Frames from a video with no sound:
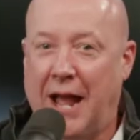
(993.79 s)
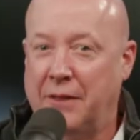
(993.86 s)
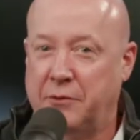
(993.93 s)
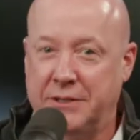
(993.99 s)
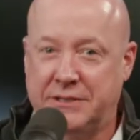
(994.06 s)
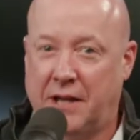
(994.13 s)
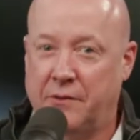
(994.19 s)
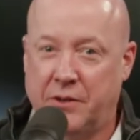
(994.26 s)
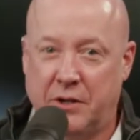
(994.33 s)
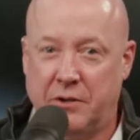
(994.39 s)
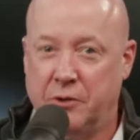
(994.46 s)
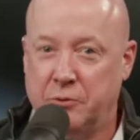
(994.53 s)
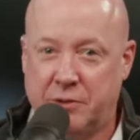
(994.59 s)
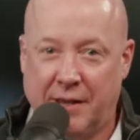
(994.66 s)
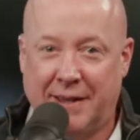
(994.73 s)
athletes out there
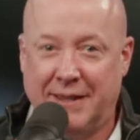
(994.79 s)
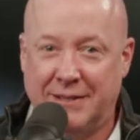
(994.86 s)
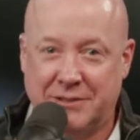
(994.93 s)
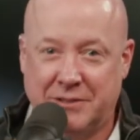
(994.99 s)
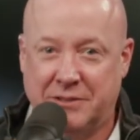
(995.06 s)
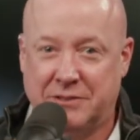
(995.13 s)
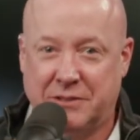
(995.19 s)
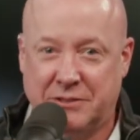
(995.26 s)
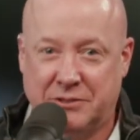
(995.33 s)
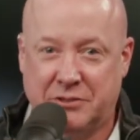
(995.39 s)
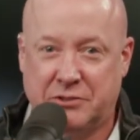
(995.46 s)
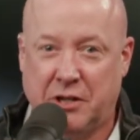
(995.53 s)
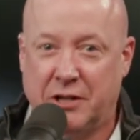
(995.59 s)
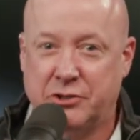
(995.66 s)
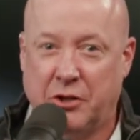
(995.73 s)
who take it to, to
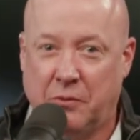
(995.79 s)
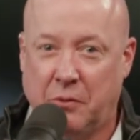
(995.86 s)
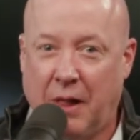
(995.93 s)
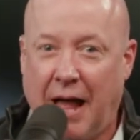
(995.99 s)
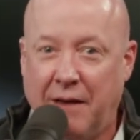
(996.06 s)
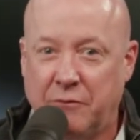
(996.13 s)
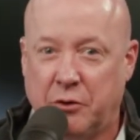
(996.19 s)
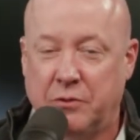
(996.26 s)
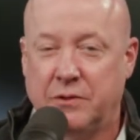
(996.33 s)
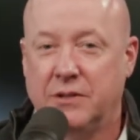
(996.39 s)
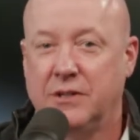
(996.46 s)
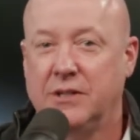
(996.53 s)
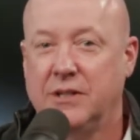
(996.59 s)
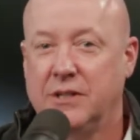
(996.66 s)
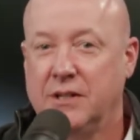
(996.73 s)
such a level
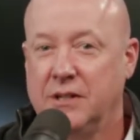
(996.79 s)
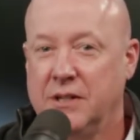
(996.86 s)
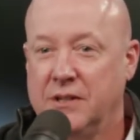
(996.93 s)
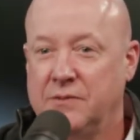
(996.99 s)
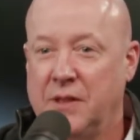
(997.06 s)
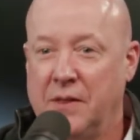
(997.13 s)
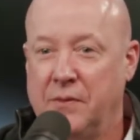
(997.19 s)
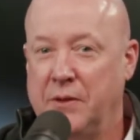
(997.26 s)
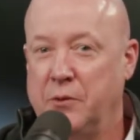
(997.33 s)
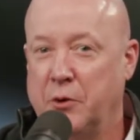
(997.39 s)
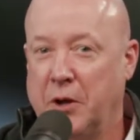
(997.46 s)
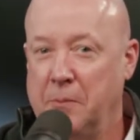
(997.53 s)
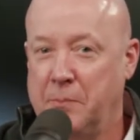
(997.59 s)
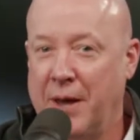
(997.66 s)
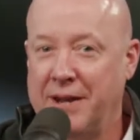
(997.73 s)
that, that their
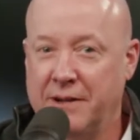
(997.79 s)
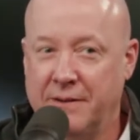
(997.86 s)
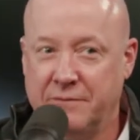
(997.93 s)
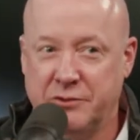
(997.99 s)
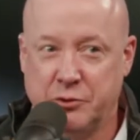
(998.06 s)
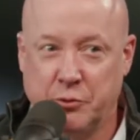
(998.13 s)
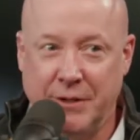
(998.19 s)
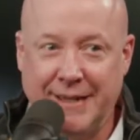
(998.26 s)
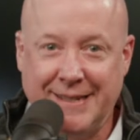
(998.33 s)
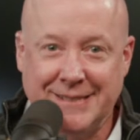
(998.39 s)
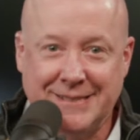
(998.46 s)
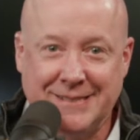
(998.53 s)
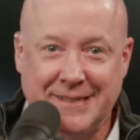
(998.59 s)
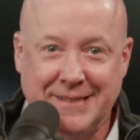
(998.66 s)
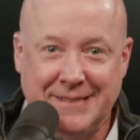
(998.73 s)
competitive streak
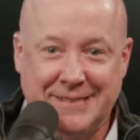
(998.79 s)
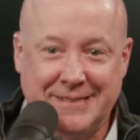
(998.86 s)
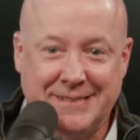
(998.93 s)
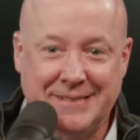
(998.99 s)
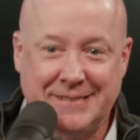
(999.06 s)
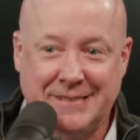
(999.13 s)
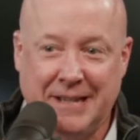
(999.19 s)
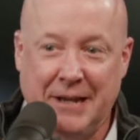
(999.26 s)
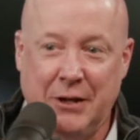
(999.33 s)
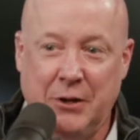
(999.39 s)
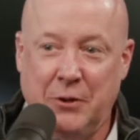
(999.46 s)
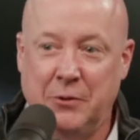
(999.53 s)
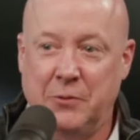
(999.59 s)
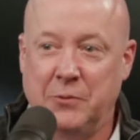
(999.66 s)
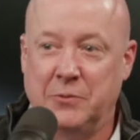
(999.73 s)
is is
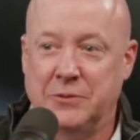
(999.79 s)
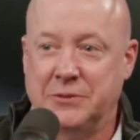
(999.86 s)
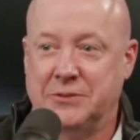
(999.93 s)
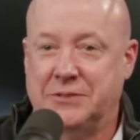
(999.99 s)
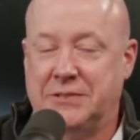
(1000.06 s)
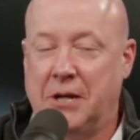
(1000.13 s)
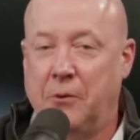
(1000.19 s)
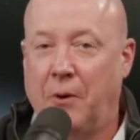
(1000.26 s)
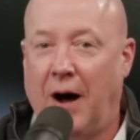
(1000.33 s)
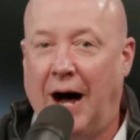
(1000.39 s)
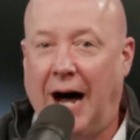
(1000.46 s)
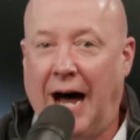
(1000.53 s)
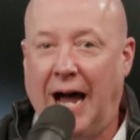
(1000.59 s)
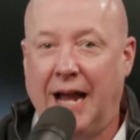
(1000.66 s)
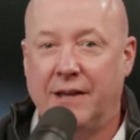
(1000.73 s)
so so
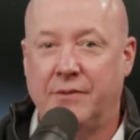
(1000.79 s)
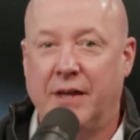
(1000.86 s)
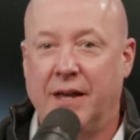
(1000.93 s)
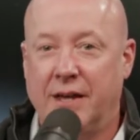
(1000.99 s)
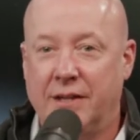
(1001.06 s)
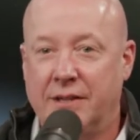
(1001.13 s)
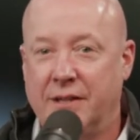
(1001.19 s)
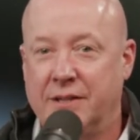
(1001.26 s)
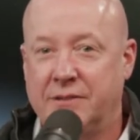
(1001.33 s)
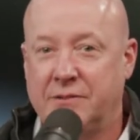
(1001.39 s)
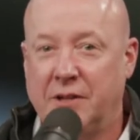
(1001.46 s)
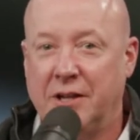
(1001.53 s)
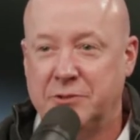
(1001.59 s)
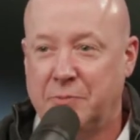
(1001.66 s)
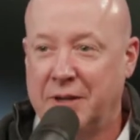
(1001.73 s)
high that it
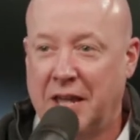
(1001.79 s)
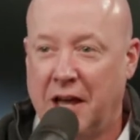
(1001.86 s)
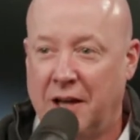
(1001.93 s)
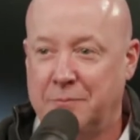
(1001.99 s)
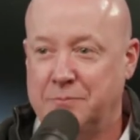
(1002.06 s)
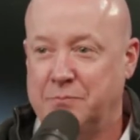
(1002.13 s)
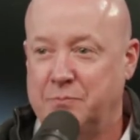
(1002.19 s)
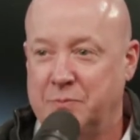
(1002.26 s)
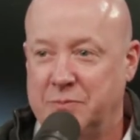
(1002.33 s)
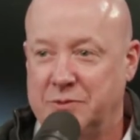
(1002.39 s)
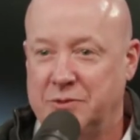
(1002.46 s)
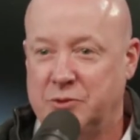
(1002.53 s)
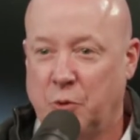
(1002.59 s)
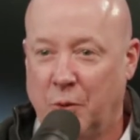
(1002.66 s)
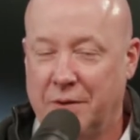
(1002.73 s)
does become
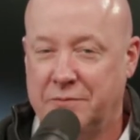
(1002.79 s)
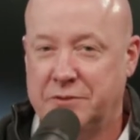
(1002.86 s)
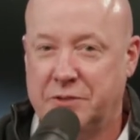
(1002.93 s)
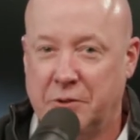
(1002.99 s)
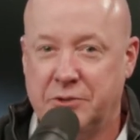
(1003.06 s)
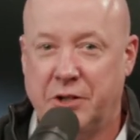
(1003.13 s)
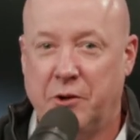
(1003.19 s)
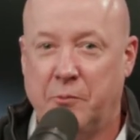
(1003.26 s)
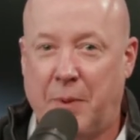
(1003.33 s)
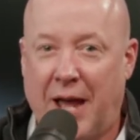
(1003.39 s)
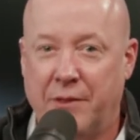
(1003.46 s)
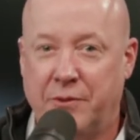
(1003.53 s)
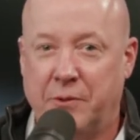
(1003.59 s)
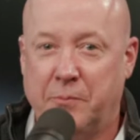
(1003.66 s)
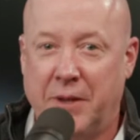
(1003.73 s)
sort of
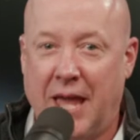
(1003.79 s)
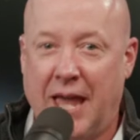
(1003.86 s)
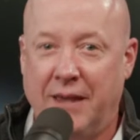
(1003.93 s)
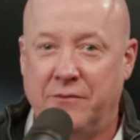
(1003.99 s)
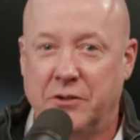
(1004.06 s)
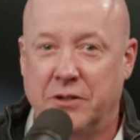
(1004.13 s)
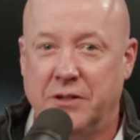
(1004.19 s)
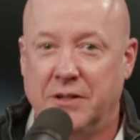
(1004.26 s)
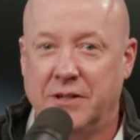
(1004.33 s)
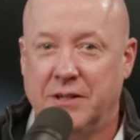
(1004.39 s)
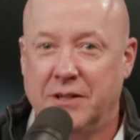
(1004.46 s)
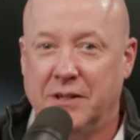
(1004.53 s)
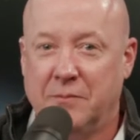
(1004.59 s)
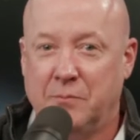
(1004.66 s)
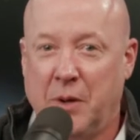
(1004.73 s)
sociopathic behavior.
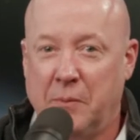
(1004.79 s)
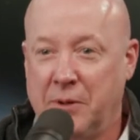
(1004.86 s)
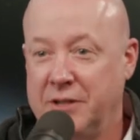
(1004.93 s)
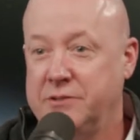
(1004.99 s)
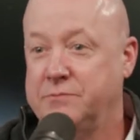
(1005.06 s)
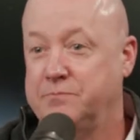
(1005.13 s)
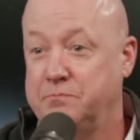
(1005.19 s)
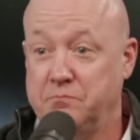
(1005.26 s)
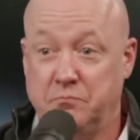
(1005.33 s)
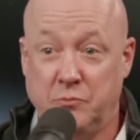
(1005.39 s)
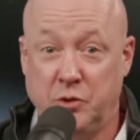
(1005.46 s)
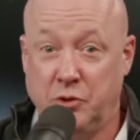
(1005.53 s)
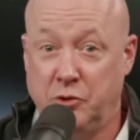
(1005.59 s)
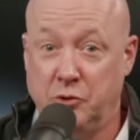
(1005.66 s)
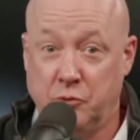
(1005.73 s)
But but
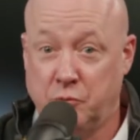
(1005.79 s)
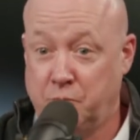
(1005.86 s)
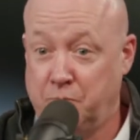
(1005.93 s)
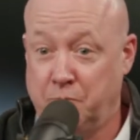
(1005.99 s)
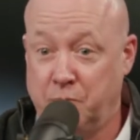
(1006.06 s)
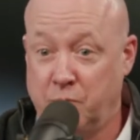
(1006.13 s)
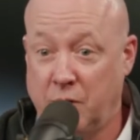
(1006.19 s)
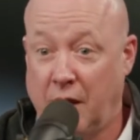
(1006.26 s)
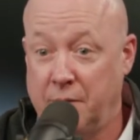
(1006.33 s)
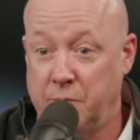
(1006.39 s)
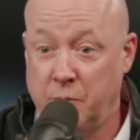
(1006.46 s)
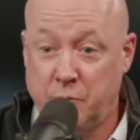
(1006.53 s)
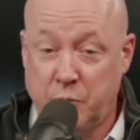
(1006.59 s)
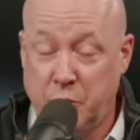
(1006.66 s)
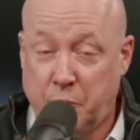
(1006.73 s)
you I,
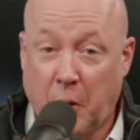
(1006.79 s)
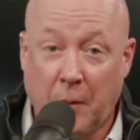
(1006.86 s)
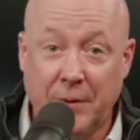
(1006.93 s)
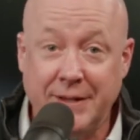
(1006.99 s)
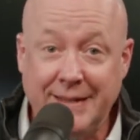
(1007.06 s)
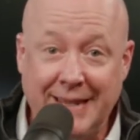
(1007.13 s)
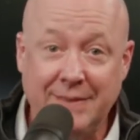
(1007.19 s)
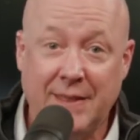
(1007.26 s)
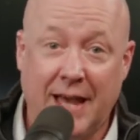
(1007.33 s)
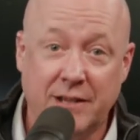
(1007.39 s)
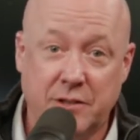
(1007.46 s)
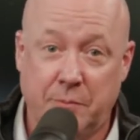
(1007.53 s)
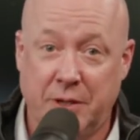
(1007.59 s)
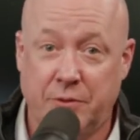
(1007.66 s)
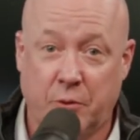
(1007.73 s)
you probably need
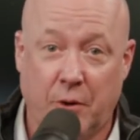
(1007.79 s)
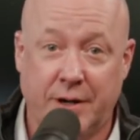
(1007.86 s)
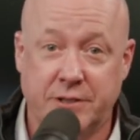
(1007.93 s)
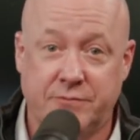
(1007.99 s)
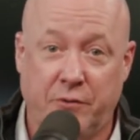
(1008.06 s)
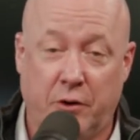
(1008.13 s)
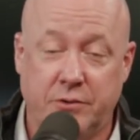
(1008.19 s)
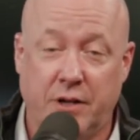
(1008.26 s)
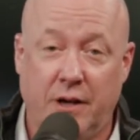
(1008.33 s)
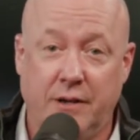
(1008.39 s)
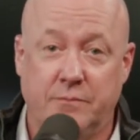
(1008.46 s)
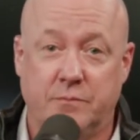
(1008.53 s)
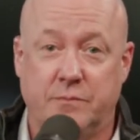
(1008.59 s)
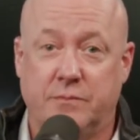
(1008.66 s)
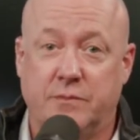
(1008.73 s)
that to be the greatest of all time.